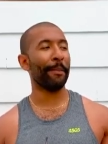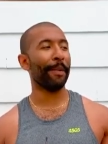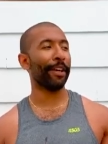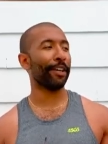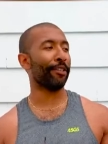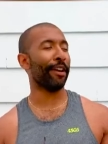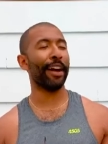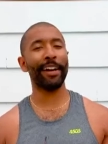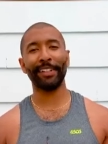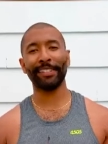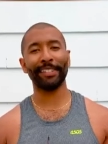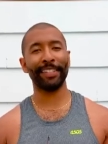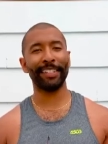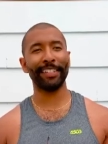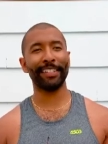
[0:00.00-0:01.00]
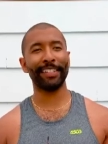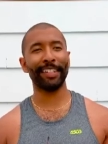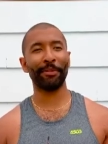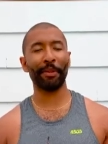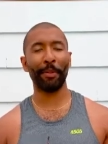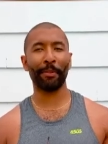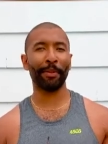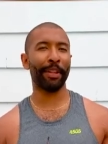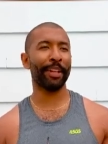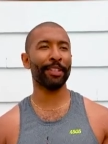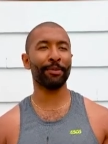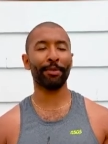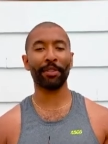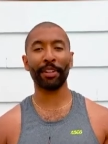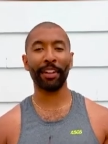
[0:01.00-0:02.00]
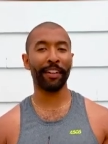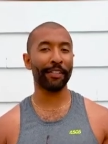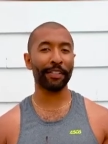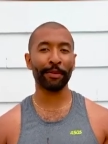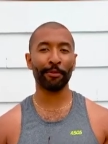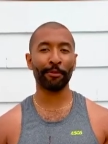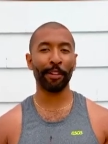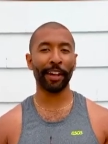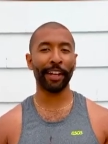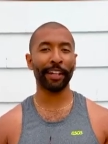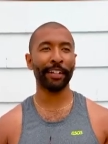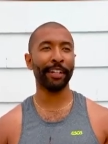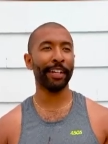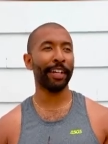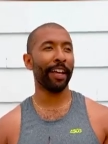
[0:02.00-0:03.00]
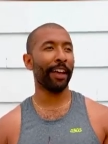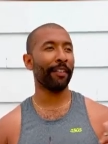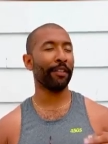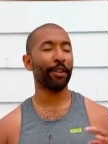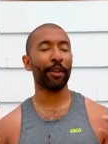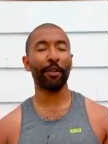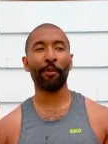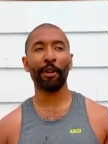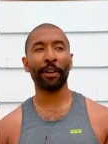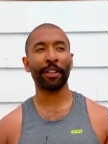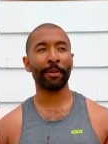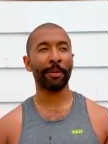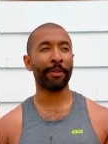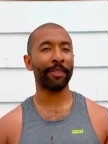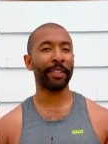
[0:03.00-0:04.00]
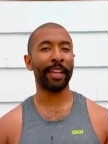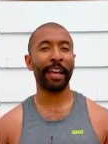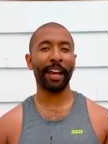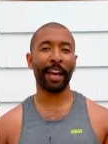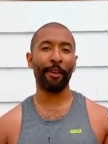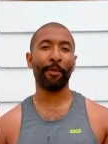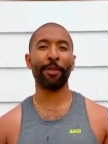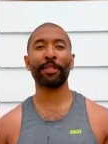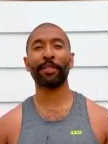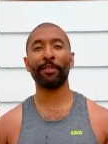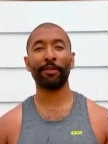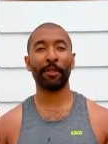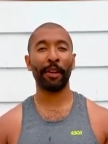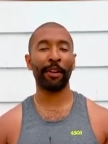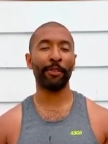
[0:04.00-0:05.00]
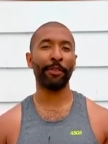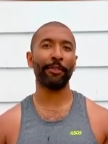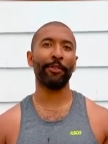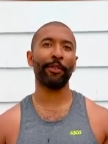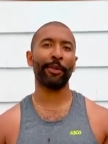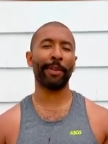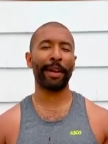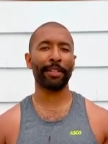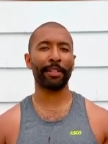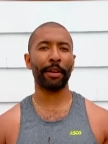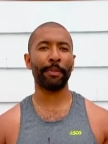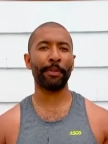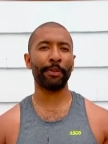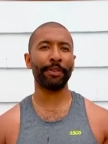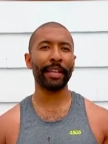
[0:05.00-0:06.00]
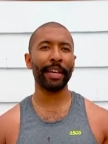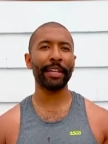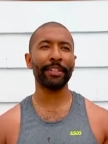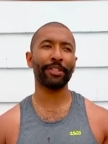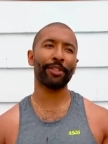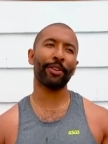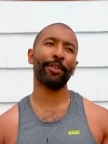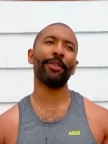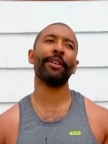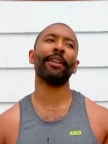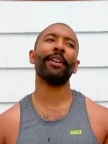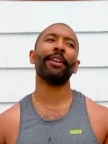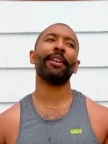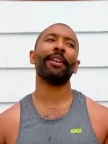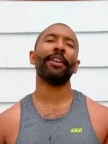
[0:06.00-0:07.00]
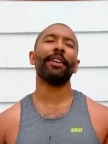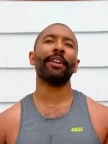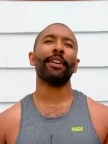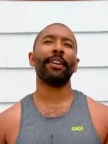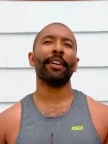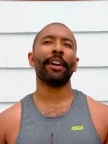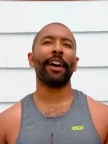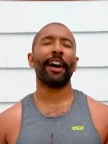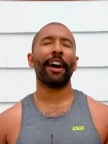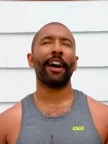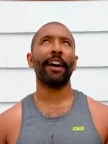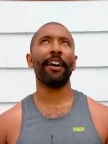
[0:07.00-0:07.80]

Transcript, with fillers: grass needs it and my plants would love some rain. Even though I water them every day, I wasn't around for the past couple of days. So uh,